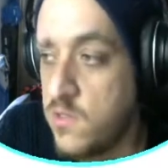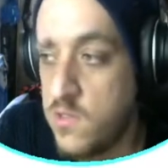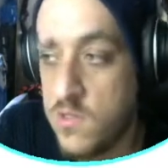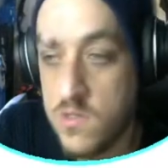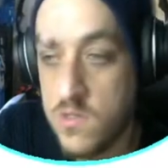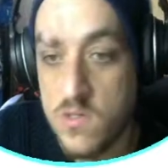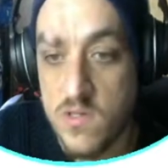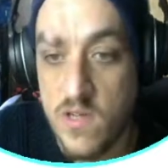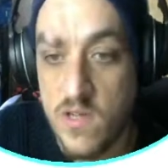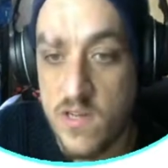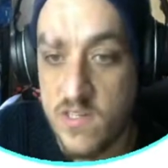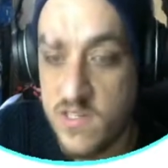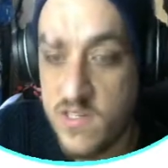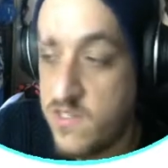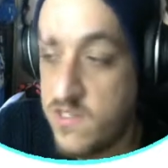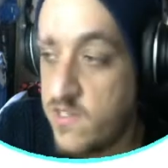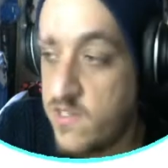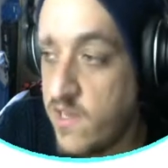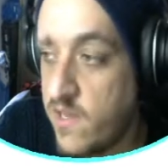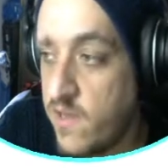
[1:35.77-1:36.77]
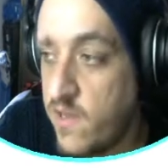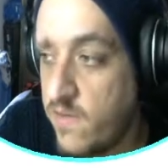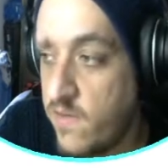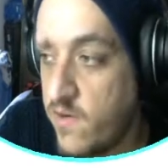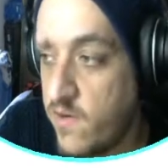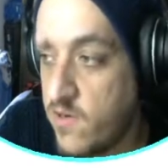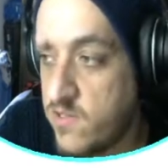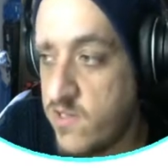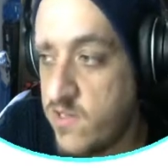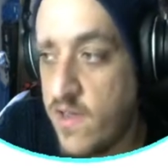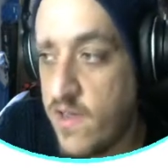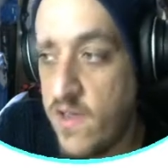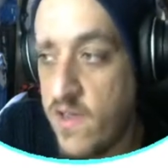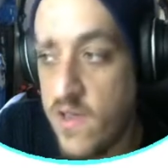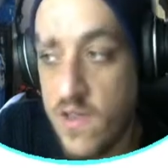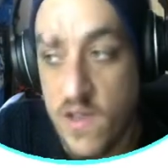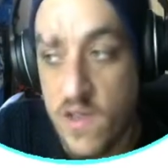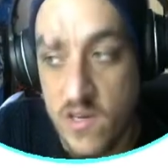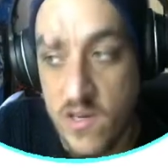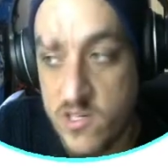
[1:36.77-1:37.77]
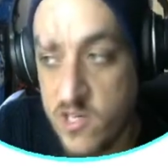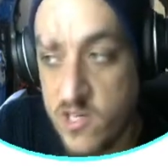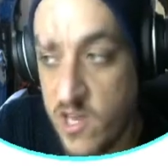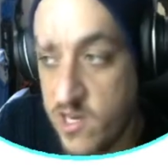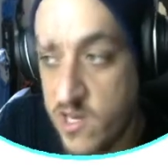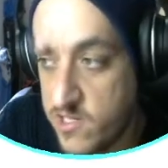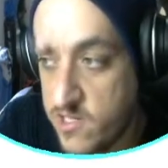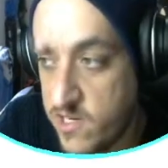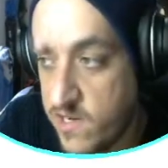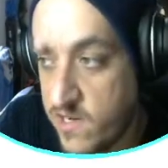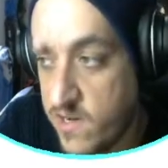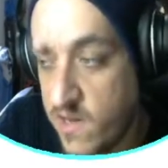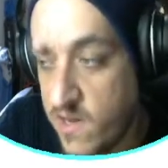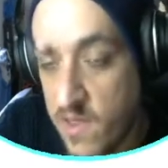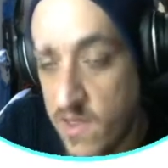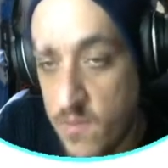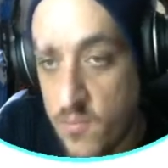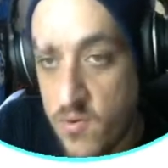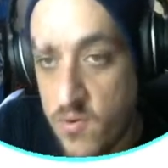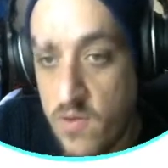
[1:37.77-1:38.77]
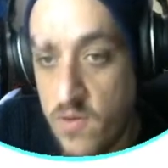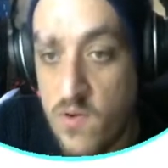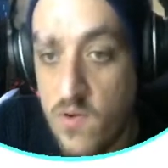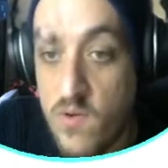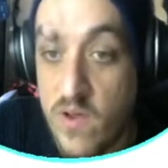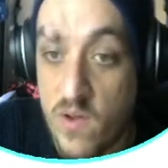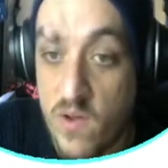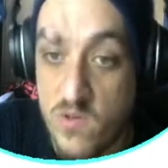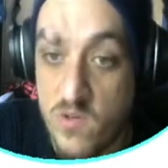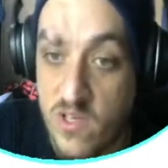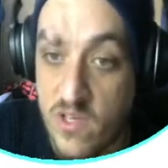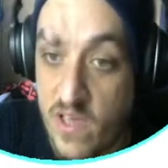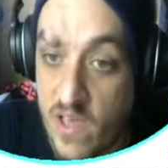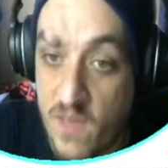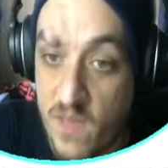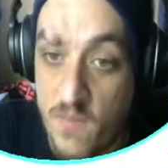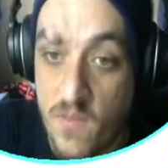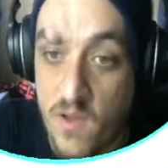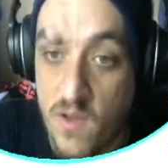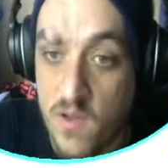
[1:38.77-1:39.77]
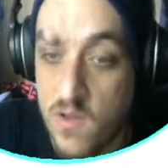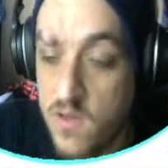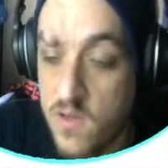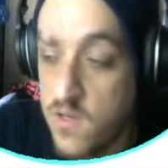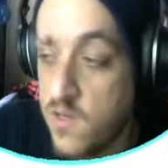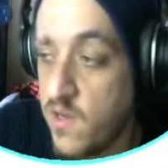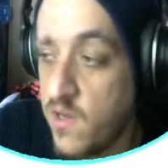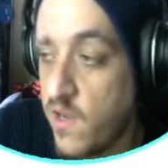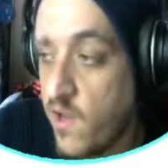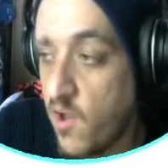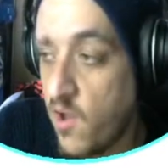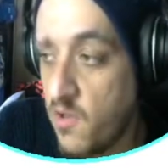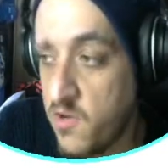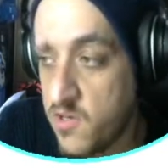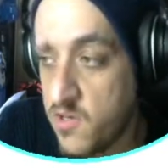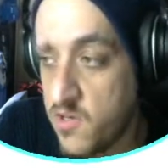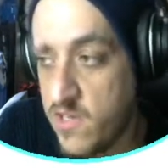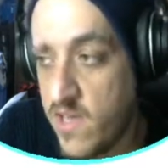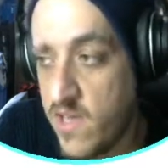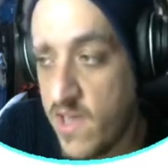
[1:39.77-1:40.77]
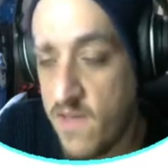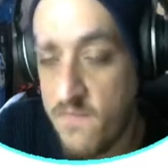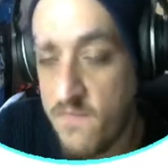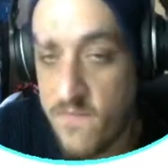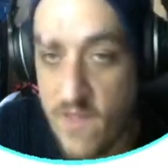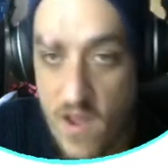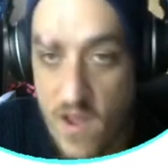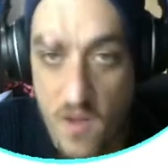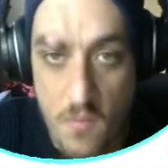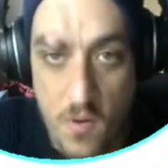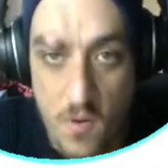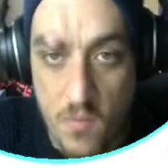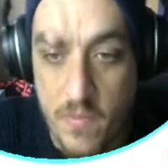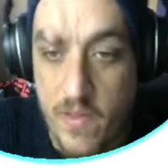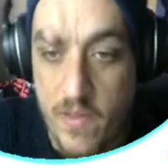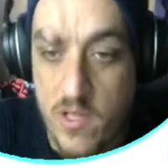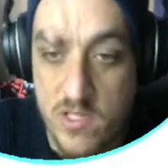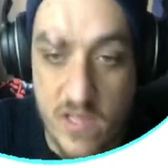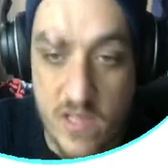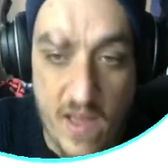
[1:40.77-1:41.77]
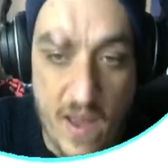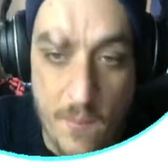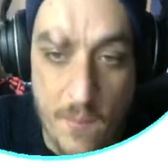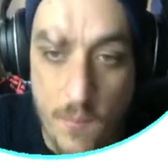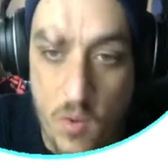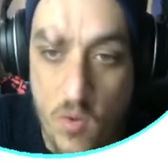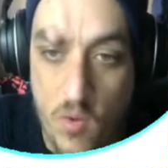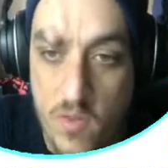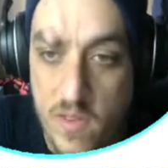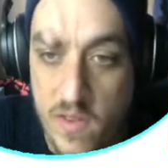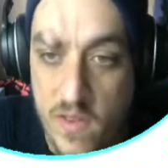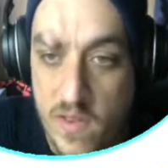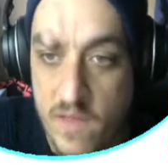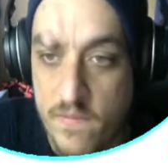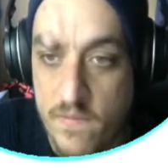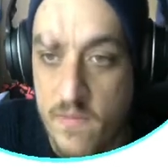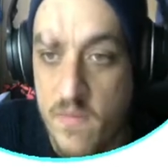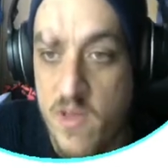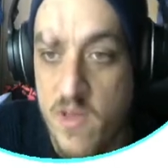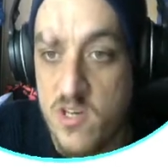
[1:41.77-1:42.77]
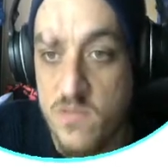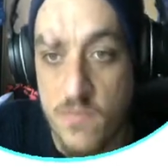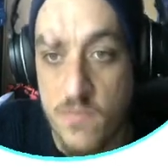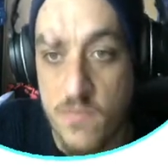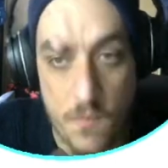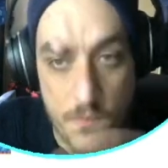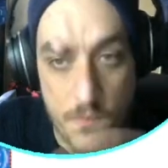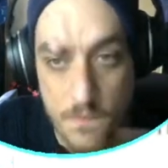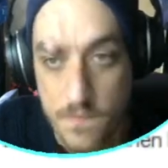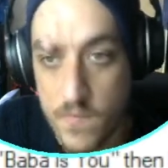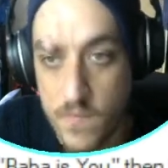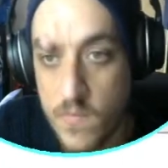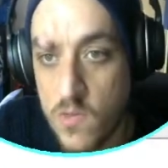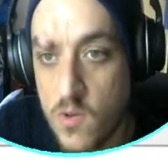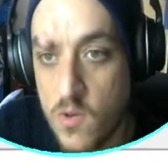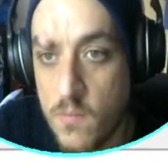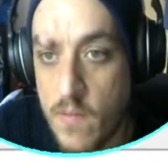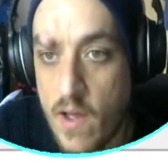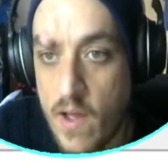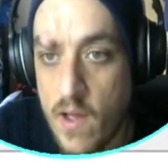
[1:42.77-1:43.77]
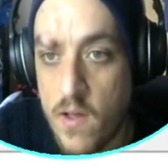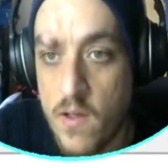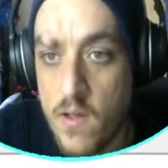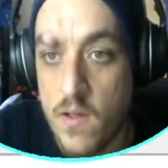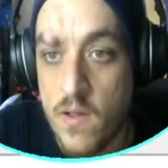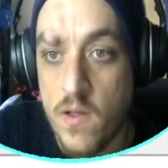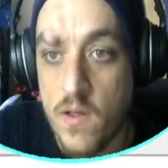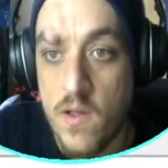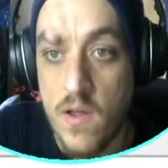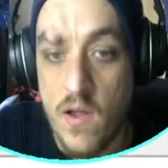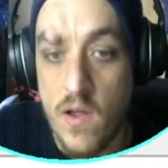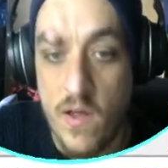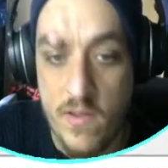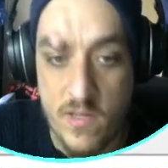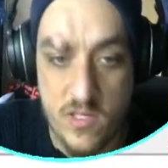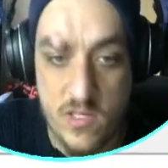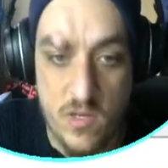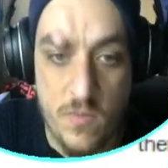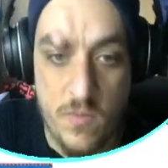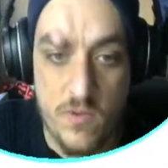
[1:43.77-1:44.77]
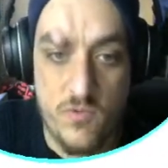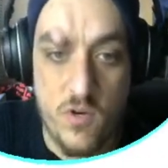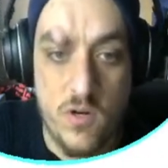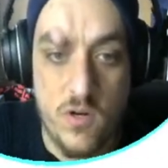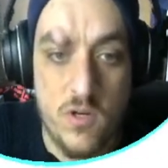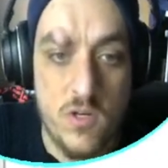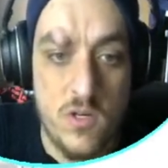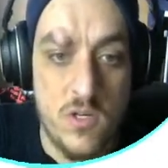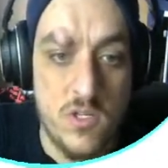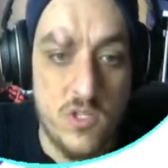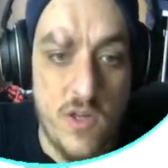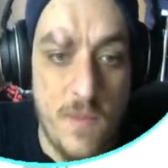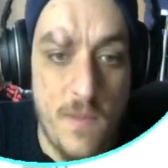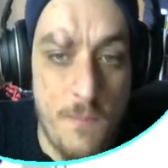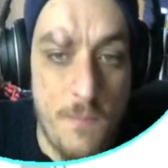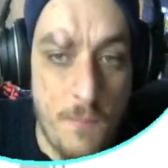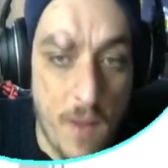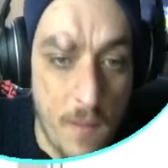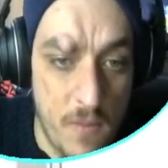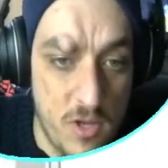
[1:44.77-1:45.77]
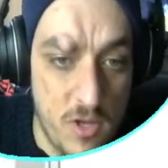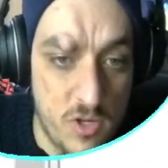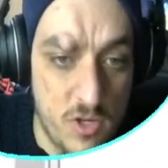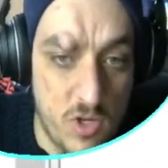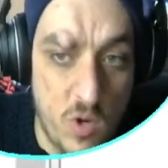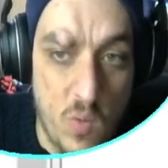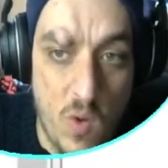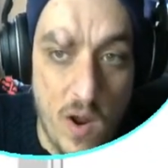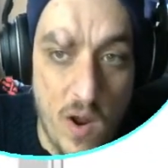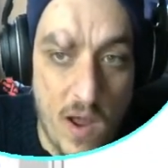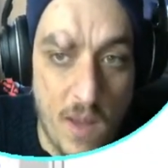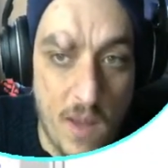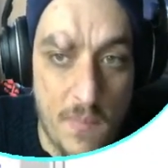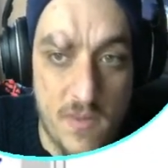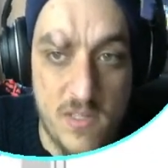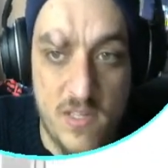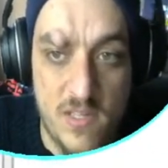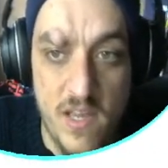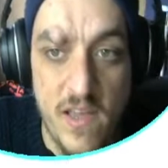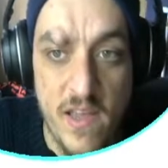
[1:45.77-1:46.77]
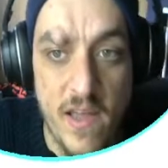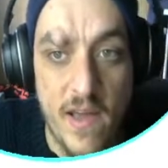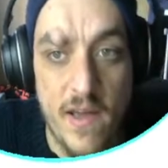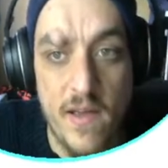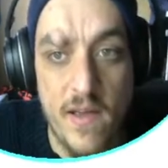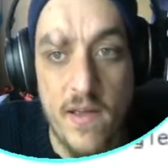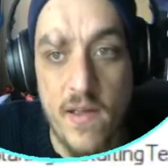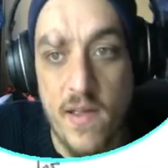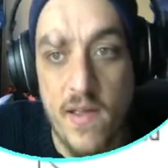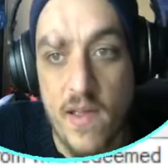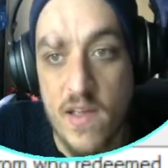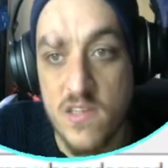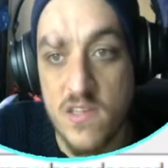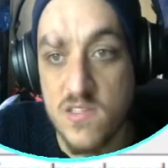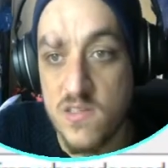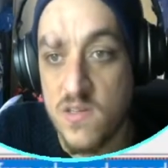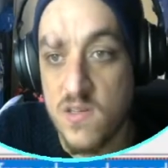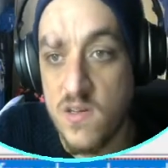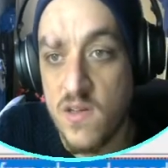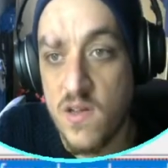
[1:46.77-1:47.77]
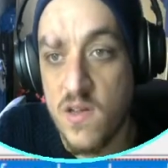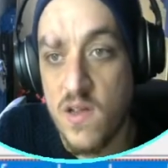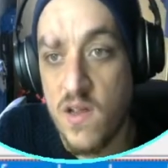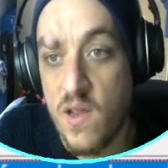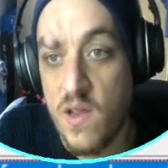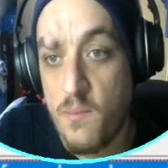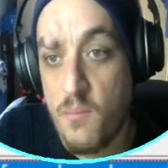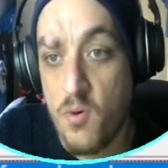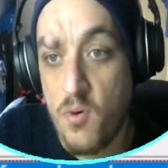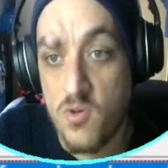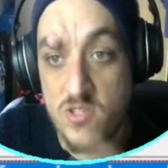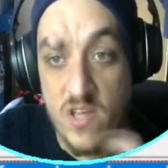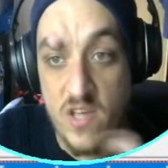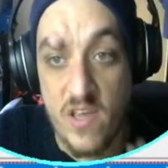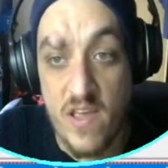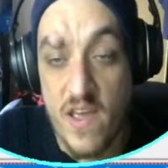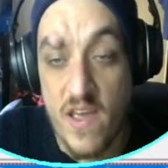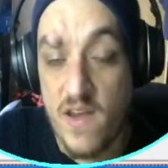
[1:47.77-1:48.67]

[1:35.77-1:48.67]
As you can see, if it does that, it changes it in the preview down to game. It only does game variable because it pulls the information, but don't matter. This is so in Barbie Is You, what happens here is it pulls it again.